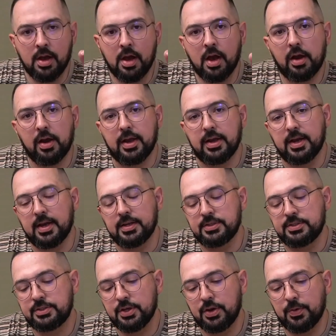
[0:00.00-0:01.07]
All right,
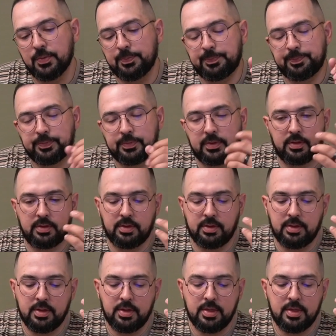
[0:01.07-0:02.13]
guys, so
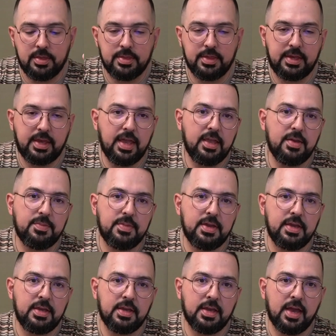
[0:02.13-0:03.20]
the
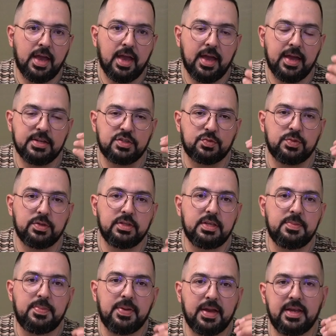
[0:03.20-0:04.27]
KME has
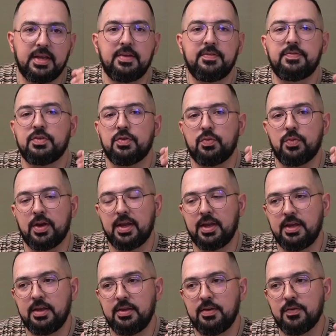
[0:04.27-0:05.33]
really paved the
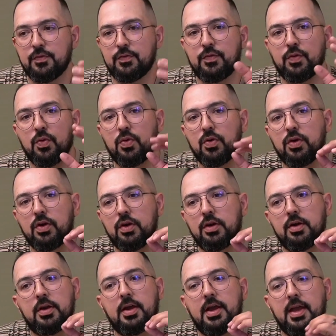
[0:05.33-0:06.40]
way for
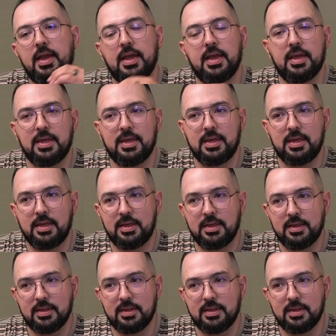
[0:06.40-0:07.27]
a